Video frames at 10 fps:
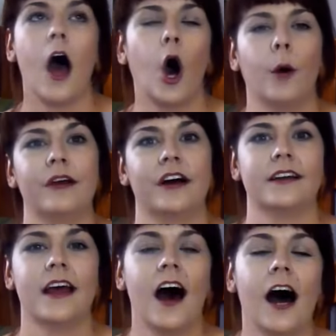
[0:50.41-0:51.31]
Oh my
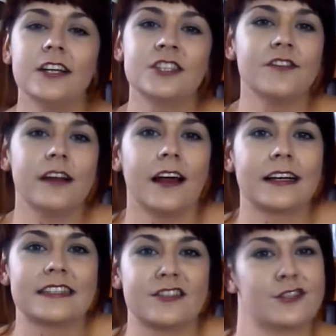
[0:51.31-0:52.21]
god, I just don't really
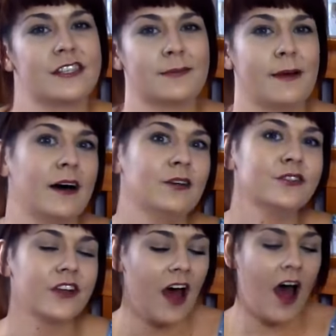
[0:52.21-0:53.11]
like citrusy smells.